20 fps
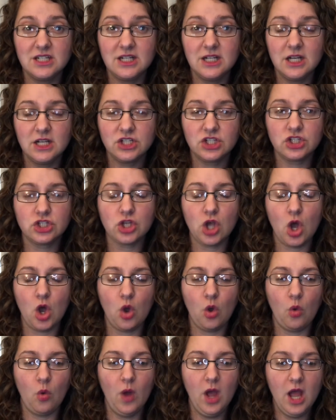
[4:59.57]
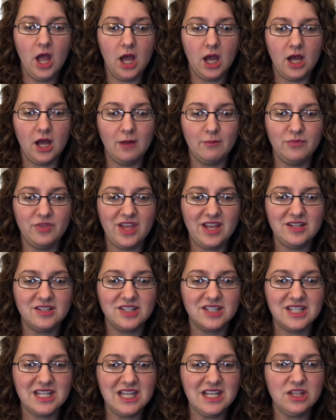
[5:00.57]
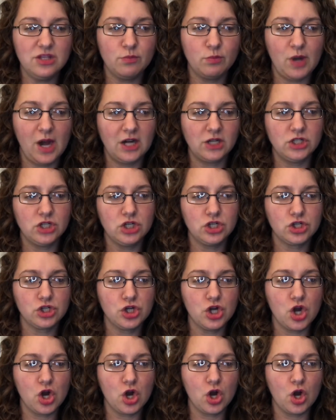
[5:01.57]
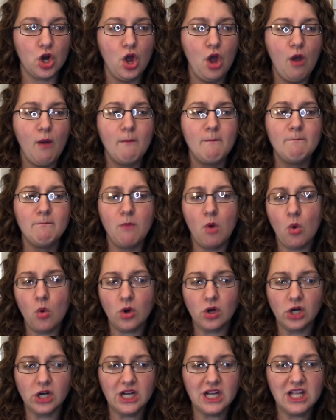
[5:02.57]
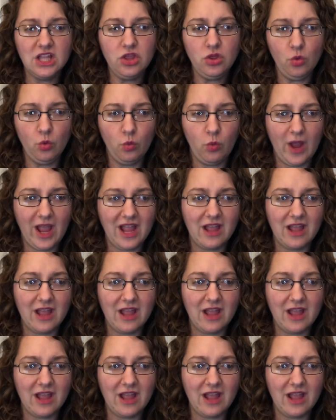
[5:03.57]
So They see the practitioner more in the way